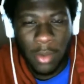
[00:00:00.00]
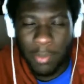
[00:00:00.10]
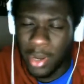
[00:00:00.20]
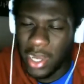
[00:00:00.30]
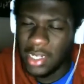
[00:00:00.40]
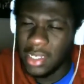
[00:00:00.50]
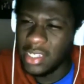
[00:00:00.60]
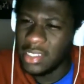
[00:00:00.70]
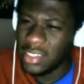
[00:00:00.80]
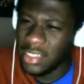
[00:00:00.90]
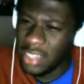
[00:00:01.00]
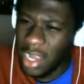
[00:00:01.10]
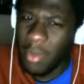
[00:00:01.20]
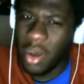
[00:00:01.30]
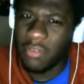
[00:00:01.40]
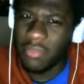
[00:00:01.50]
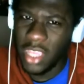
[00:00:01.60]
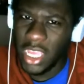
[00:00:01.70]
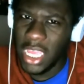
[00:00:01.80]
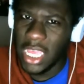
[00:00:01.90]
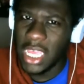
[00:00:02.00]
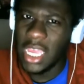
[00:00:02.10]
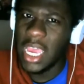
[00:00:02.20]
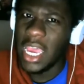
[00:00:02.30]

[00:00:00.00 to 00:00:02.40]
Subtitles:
But some of the